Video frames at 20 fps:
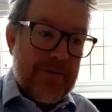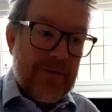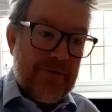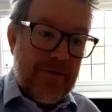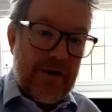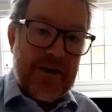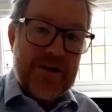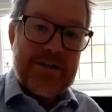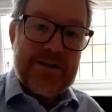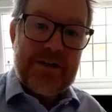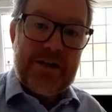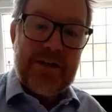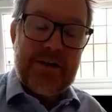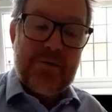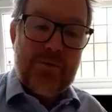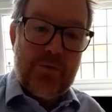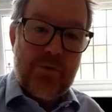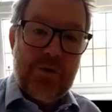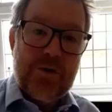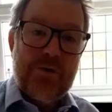
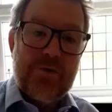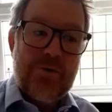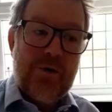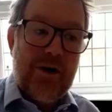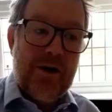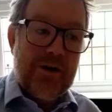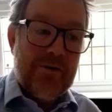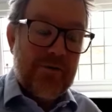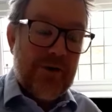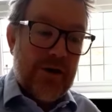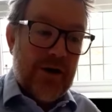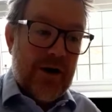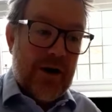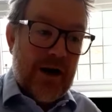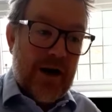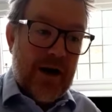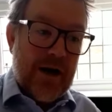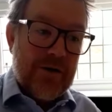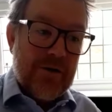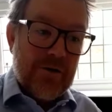vaccine will arrive
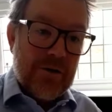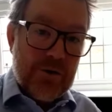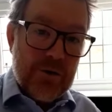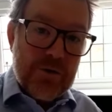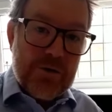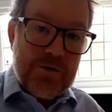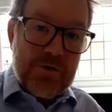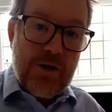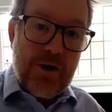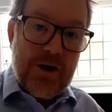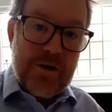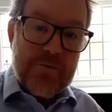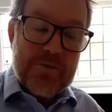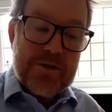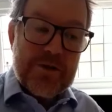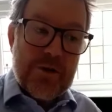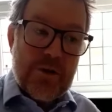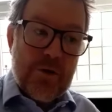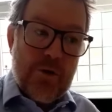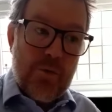and good
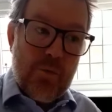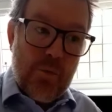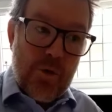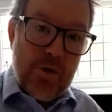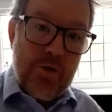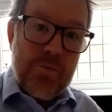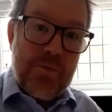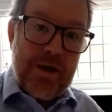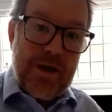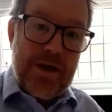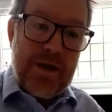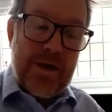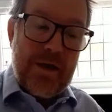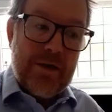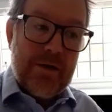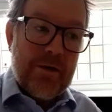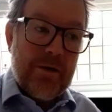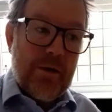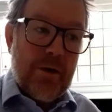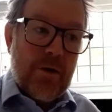times will be
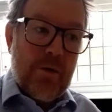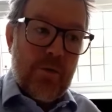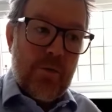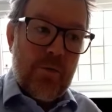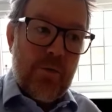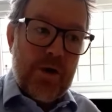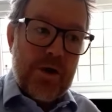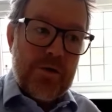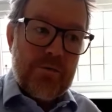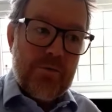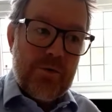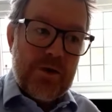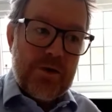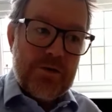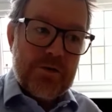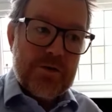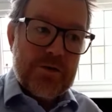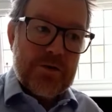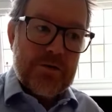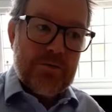here. We
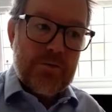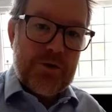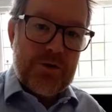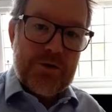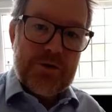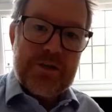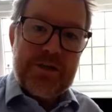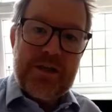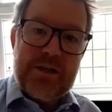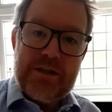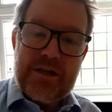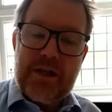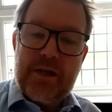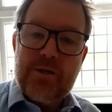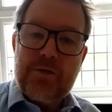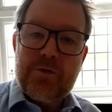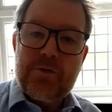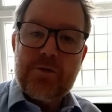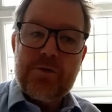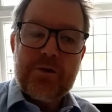just need to
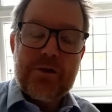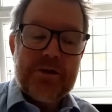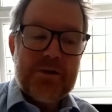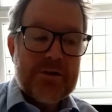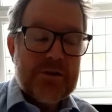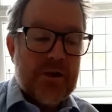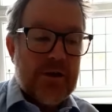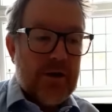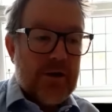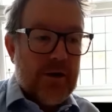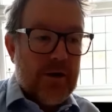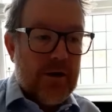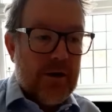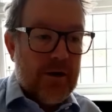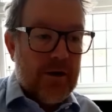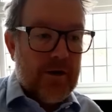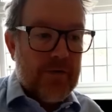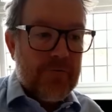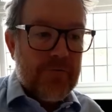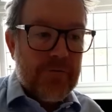get through this
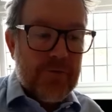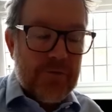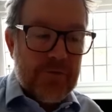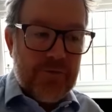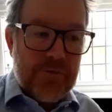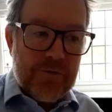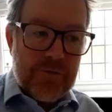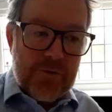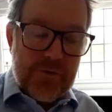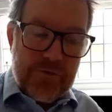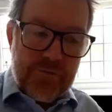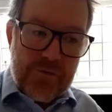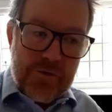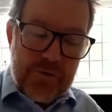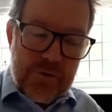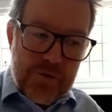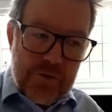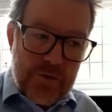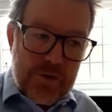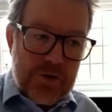for
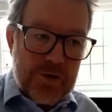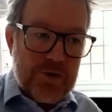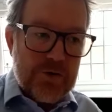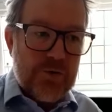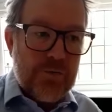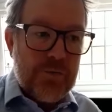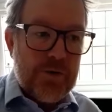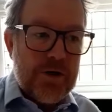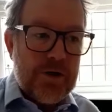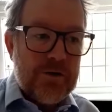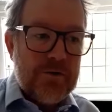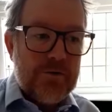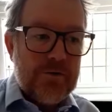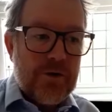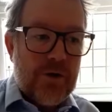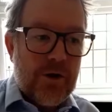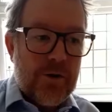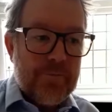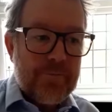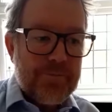another short period of
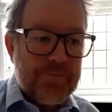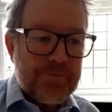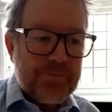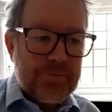time.